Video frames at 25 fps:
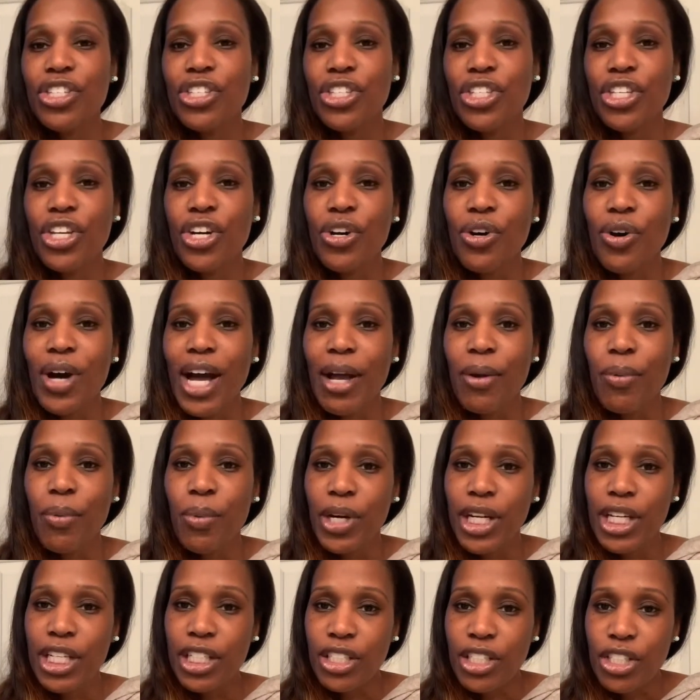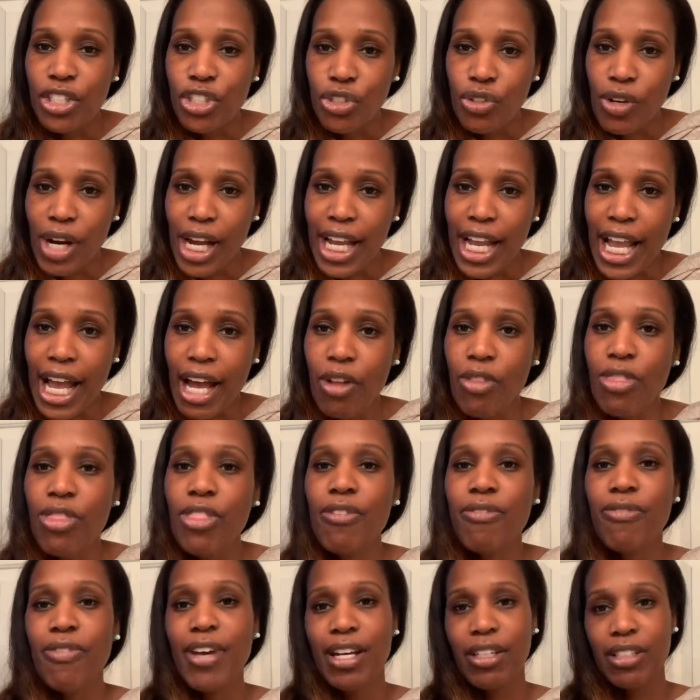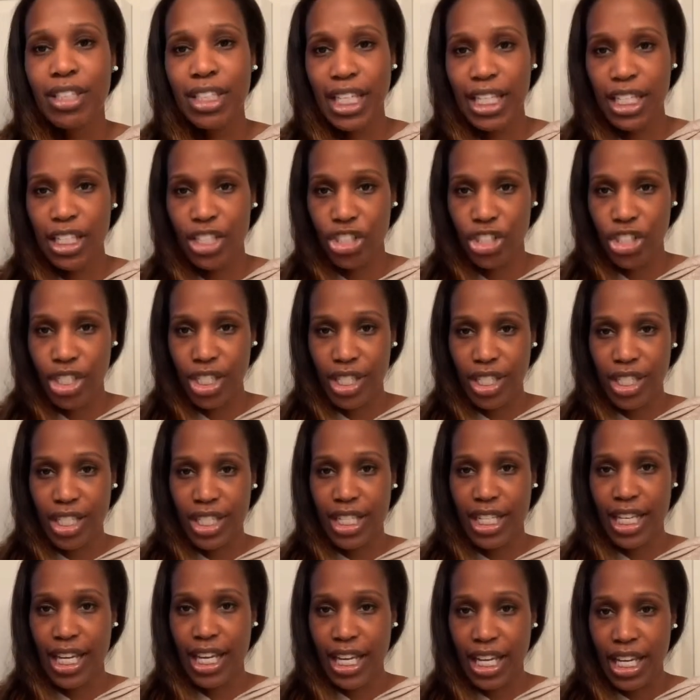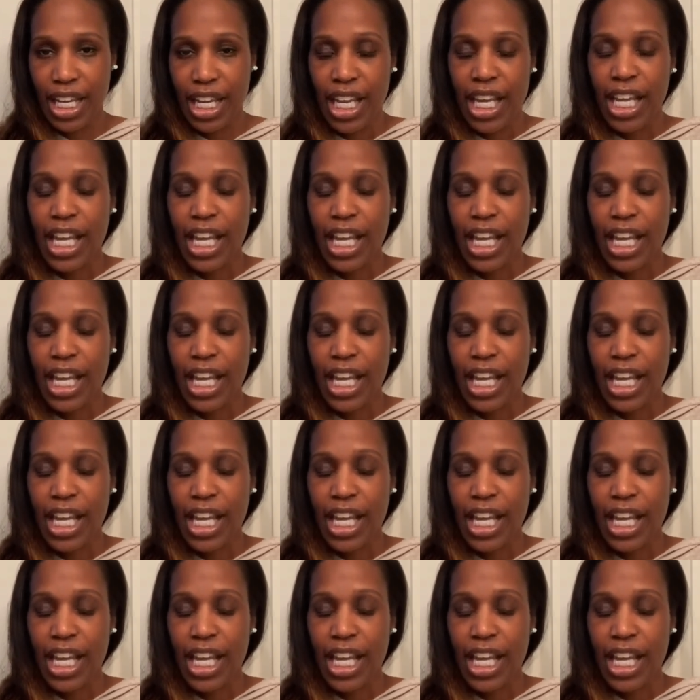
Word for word: so I wanted to try out the foundation stick.